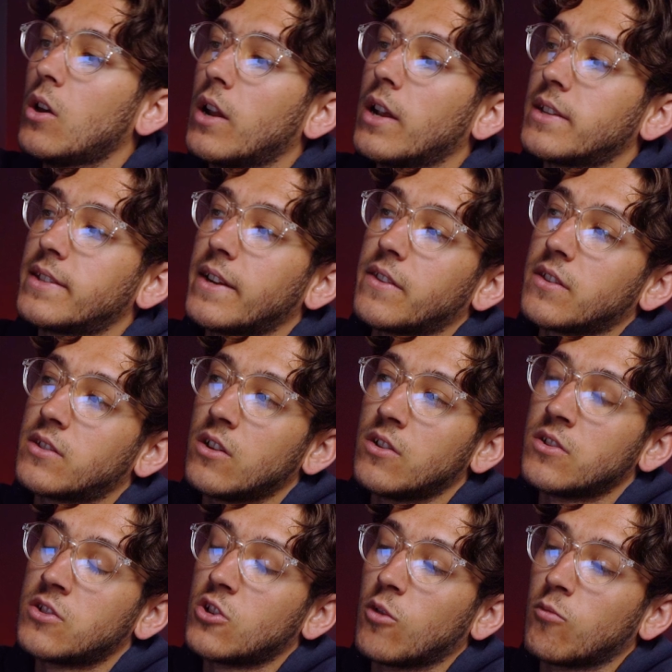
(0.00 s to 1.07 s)
let's say the
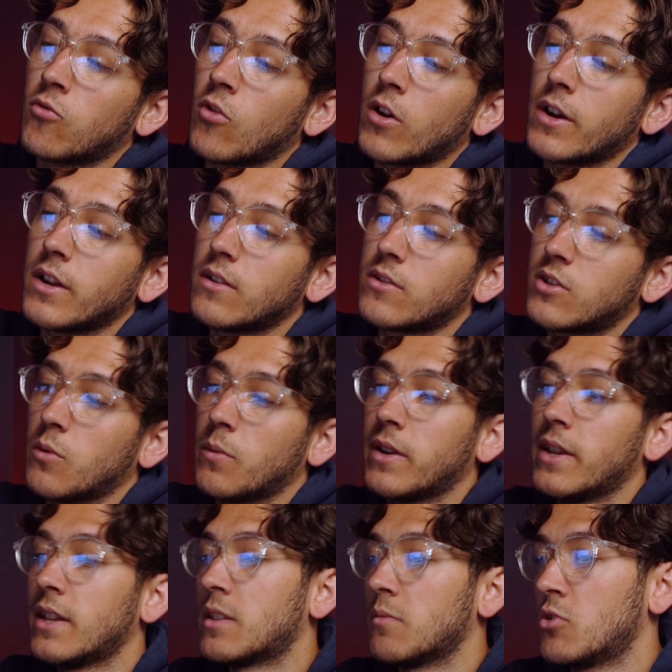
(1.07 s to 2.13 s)
sun's top right, so we
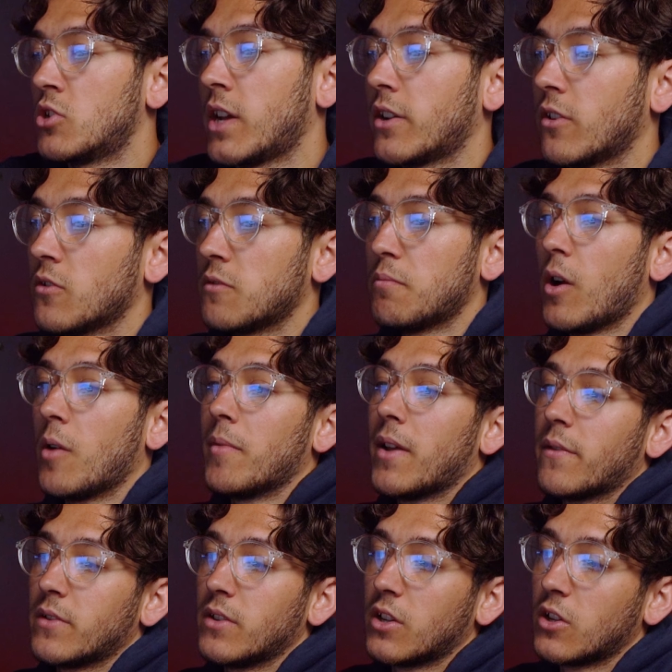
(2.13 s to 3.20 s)
need some shadows bottom
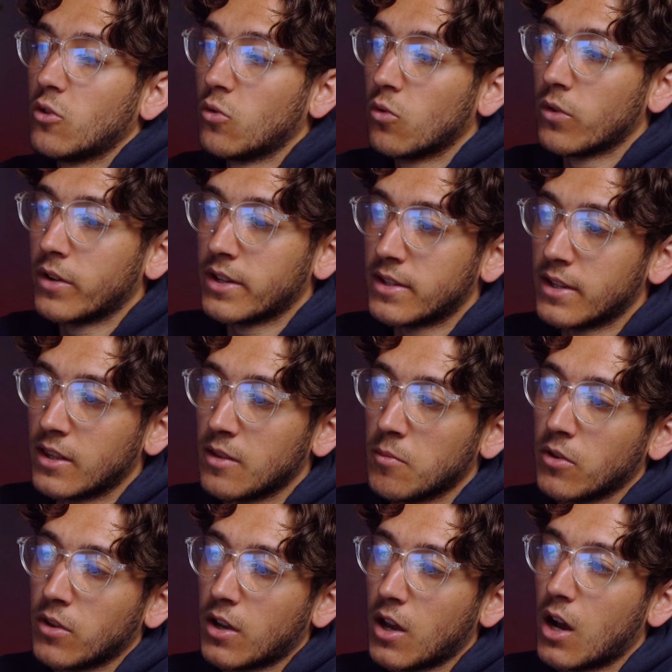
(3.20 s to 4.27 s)
left, and you can already see them
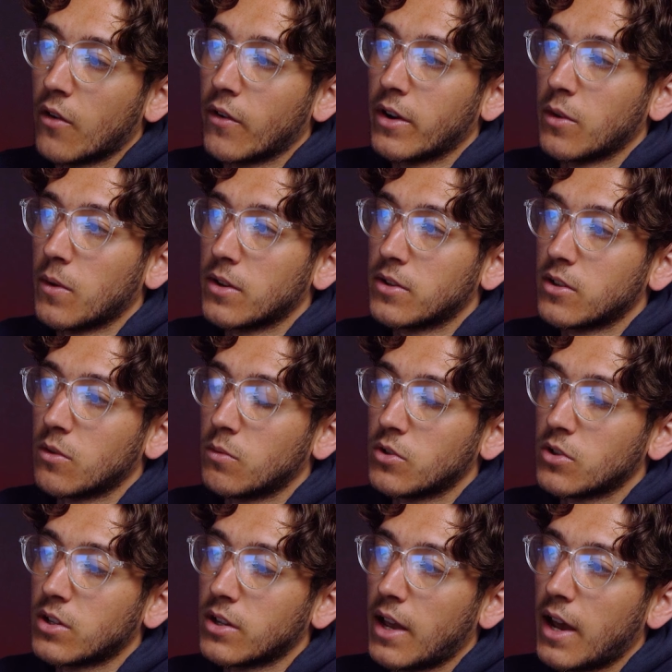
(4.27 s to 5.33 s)
on the car anyway. So we're
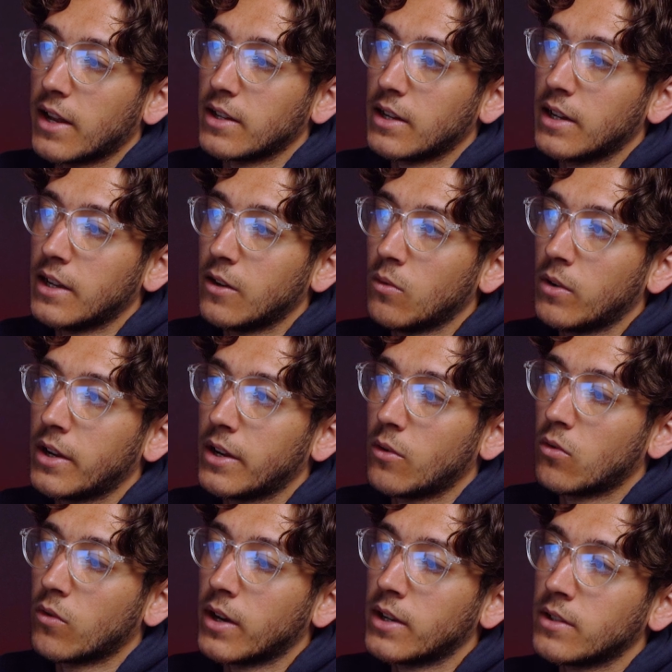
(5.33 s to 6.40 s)
just gonna add a little
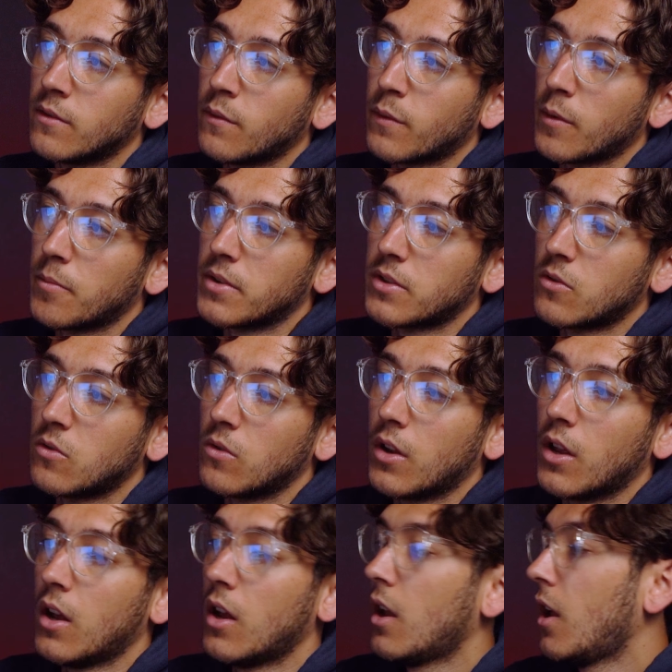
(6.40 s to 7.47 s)
linear gradient from this
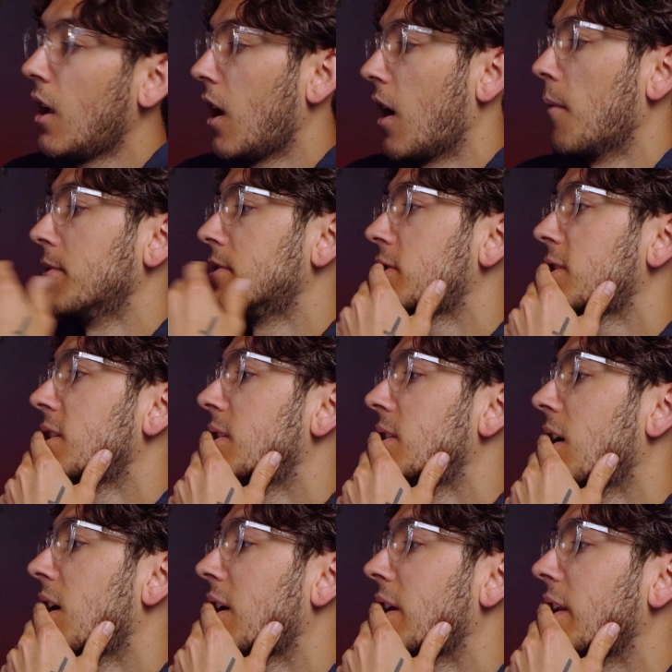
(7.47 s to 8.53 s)
corner, and we're just gonna
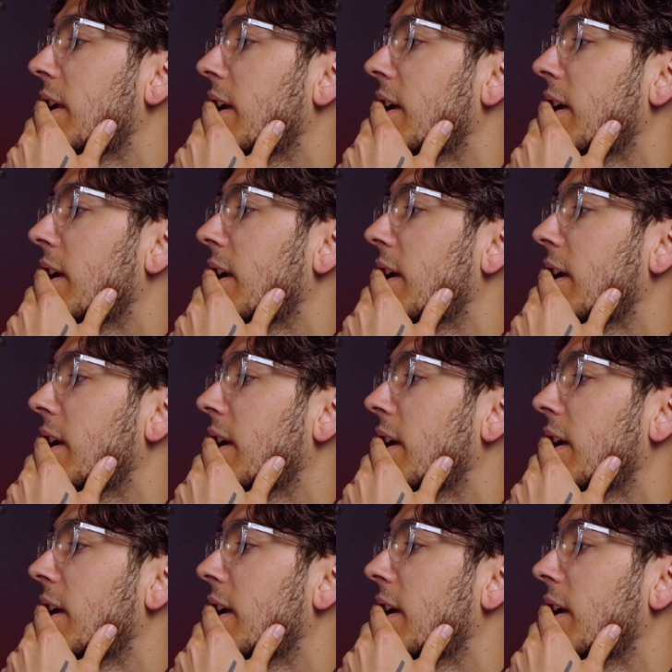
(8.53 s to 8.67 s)
darken